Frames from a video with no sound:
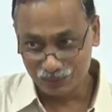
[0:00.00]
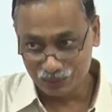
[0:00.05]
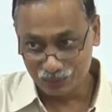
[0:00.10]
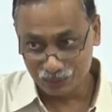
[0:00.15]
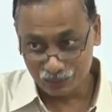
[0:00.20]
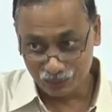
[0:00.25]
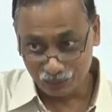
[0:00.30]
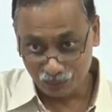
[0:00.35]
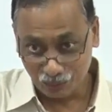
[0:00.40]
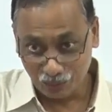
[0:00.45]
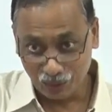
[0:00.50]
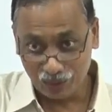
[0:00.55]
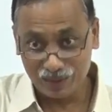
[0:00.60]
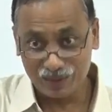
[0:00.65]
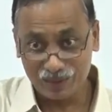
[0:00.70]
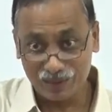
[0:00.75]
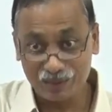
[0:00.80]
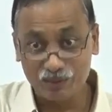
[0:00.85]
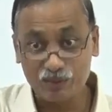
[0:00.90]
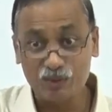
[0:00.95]
So, what
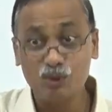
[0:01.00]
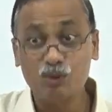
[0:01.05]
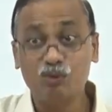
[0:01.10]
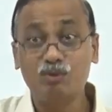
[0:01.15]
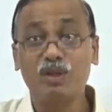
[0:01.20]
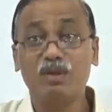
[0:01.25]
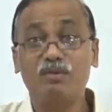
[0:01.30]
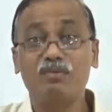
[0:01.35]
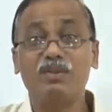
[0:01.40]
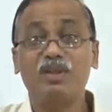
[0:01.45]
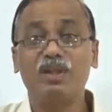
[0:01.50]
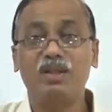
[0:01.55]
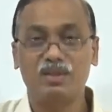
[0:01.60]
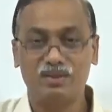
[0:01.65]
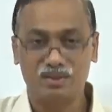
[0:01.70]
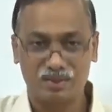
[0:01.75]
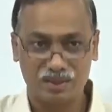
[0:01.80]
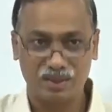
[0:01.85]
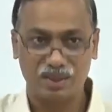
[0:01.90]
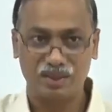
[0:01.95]
you will feel
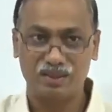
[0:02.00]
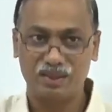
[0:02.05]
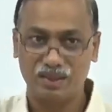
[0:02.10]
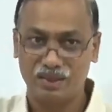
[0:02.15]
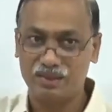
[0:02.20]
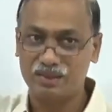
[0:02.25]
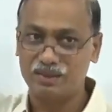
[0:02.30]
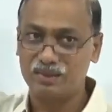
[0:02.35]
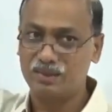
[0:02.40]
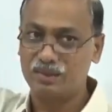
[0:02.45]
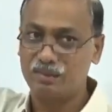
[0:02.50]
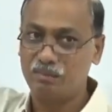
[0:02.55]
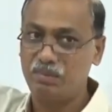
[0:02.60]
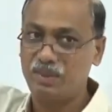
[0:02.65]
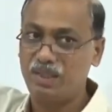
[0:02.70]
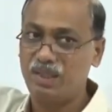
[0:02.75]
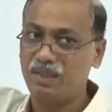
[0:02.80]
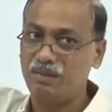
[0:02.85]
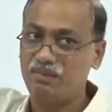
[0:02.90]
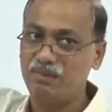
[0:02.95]
inside that is
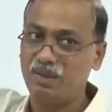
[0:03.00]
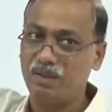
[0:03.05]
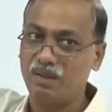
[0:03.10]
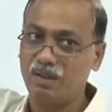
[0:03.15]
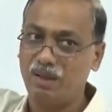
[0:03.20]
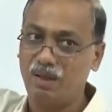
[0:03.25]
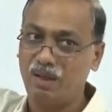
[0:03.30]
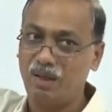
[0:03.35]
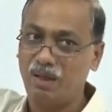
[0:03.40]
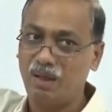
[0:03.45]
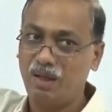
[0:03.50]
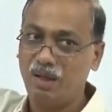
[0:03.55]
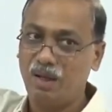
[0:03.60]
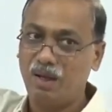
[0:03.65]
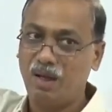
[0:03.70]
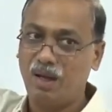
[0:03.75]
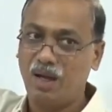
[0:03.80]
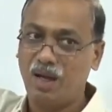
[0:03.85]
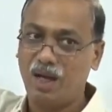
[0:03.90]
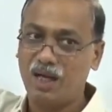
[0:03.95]
behavioral
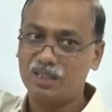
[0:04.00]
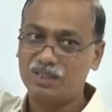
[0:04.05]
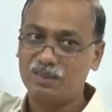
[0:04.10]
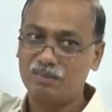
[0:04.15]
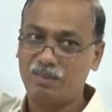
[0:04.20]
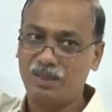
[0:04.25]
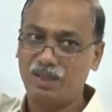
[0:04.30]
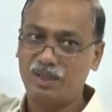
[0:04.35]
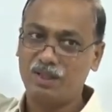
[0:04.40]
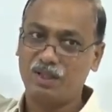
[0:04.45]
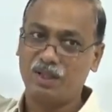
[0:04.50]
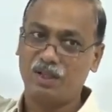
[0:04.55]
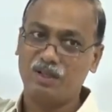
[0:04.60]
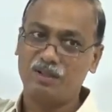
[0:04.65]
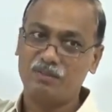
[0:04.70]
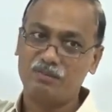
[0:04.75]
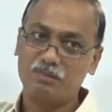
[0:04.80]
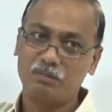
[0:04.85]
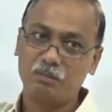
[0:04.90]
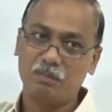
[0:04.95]
aspect
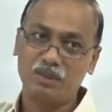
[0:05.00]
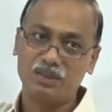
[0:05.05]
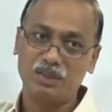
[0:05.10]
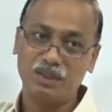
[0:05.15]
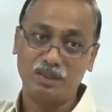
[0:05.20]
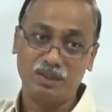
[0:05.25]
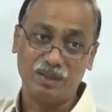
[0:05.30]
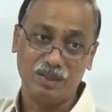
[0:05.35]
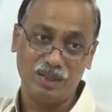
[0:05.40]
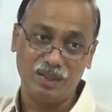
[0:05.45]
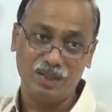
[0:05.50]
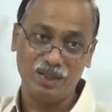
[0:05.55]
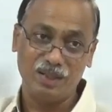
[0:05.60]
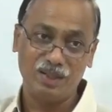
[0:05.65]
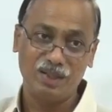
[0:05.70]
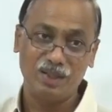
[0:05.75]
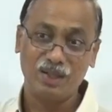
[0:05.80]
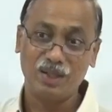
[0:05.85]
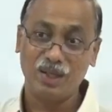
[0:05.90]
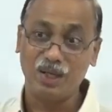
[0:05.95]
of
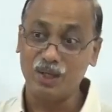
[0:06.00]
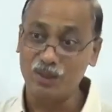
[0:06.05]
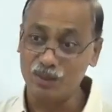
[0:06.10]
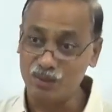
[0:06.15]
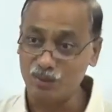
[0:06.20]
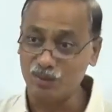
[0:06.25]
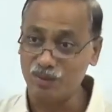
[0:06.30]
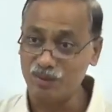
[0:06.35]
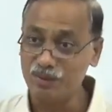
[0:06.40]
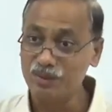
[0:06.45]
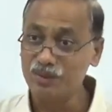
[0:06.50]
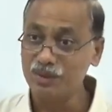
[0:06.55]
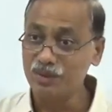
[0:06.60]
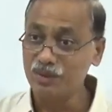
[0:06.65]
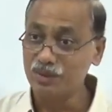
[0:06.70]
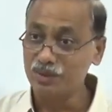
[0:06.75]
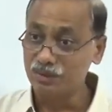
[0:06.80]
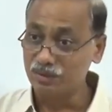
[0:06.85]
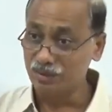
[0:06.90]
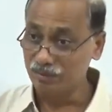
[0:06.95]
budgetary control.
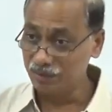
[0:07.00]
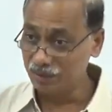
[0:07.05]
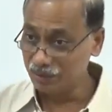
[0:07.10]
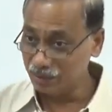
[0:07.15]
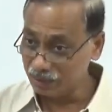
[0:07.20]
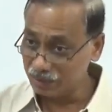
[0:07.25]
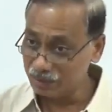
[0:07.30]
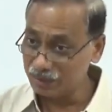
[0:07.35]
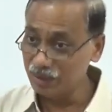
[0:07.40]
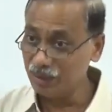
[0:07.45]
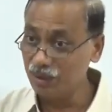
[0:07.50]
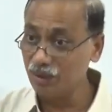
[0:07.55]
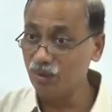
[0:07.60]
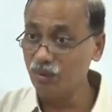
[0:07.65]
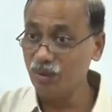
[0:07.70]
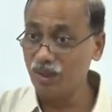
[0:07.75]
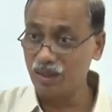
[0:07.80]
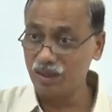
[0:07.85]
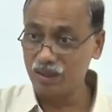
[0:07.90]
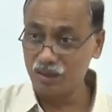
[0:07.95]
So, even this is
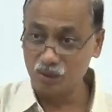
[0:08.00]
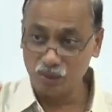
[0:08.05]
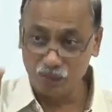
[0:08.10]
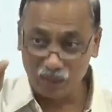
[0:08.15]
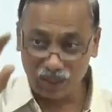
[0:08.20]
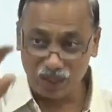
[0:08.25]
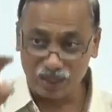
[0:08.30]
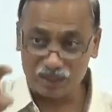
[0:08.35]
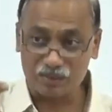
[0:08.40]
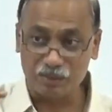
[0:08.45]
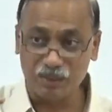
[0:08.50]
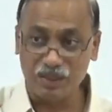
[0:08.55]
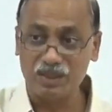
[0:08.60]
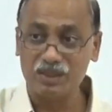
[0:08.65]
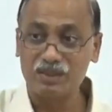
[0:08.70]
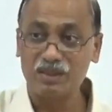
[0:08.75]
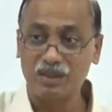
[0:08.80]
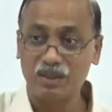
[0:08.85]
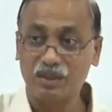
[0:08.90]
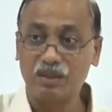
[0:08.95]
included a human aspect
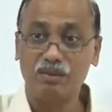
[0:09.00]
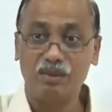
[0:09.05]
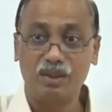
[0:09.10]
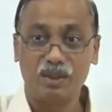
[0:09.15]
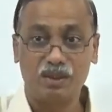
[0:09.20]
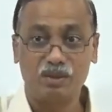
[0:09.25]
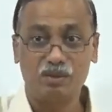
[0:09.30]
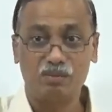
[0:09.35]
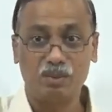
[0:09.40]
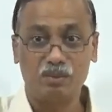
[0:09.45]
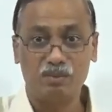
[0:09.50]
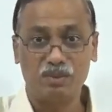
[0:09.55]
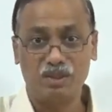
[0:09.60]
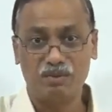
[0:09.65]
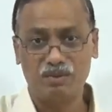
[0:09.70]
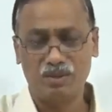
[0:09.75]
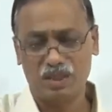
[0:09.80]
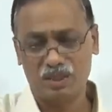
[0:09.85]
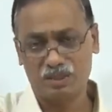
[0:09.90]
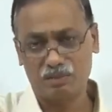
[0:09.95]
is included human
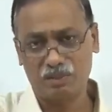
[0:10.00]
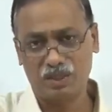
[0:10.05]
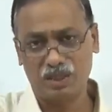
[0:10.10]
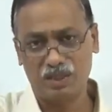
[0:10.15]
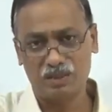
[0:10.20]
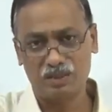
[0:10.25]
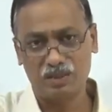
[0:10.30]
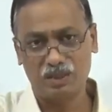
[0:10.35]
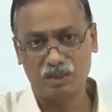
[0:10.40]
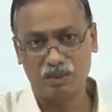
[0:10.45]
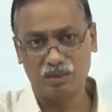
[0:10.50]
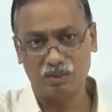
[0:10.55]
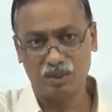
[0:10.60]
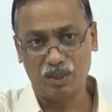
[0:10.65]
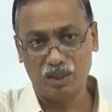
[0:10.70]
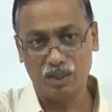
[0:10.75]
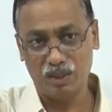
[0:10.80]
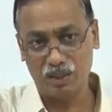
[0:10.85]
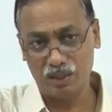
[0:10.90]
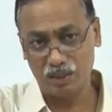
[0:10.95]
behavior aspect is
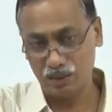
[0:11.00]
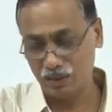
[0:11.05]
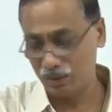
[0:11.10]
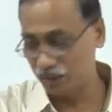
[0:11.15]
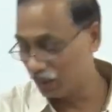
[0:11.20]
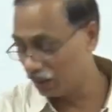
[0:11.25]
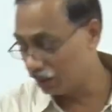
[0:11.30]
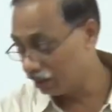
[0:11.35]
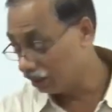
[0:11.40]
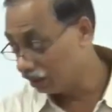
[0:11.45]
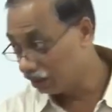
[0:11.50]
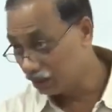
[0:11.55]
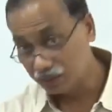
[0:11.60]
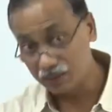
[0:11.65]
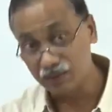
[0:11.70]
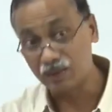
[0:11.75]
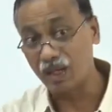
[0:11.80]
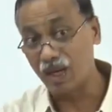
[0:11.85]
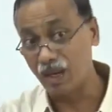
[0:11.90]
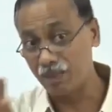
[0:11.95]
included in your
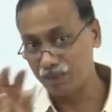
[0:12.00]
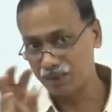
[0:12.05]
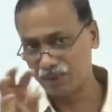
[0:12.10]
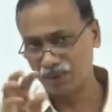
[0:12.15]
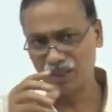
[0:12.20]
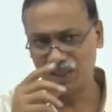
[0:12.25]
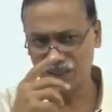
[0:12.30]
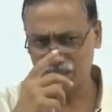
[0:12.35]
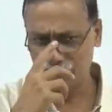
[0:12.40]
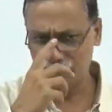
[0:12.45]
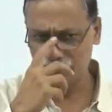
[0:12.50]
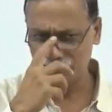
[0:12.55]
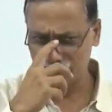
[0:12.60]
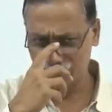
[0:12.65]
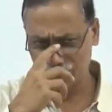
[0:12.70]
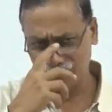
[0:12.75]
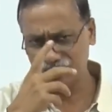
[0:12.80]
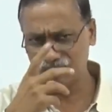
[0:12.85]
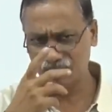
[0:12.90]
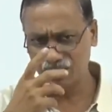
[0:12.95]
syllabus a little bit
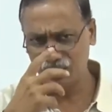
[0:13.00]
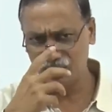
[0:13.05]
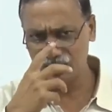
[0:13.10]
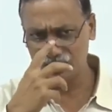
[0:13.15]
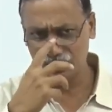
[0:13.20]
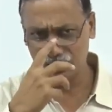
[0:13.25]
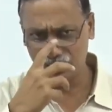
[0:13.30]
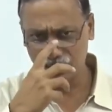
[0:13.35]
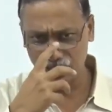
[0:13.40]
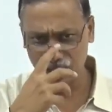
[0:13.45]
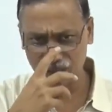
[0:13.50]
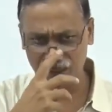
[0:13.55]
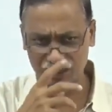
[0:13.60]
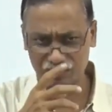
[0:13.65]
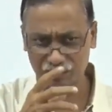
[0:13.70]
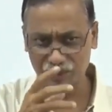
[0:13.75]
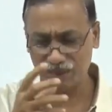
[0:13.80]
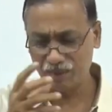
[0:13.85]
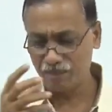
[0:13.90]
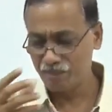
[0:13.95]
naturally it is a theory
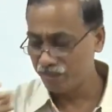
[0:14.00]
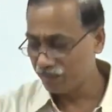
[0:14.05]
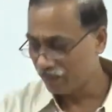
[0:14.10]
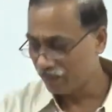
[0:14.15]
aspect.